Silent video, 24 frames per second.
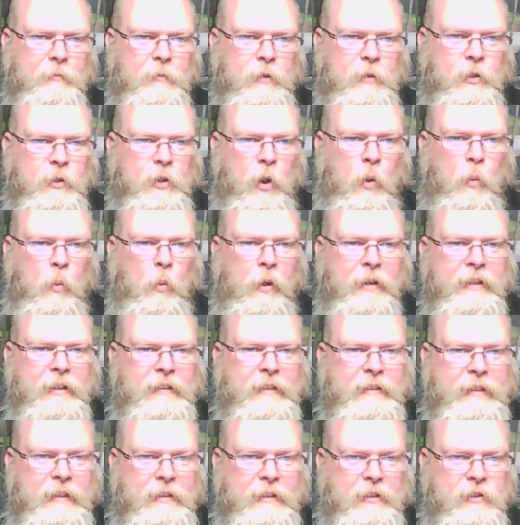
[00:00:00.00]
You don't want to
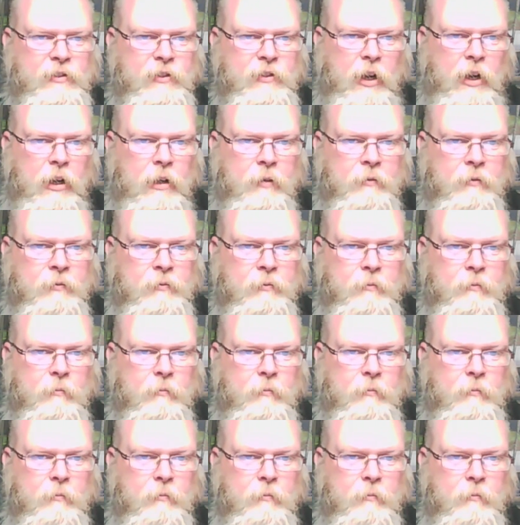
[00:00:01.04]
sit and starve